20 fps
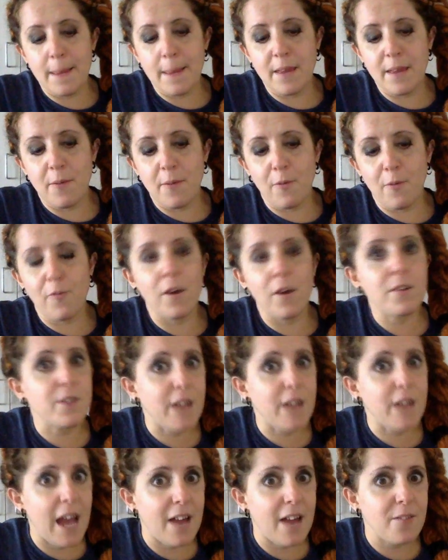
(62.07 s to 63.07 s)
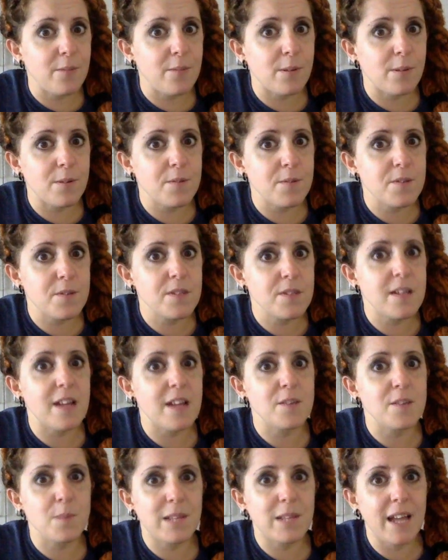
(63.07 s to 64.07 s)
They were hunter-gatherers. That
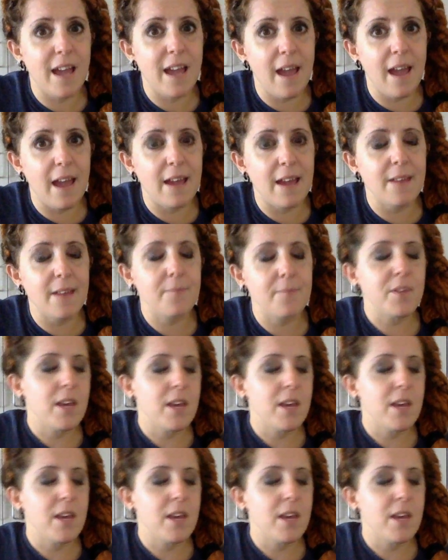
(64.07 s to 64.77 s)
is what they ate.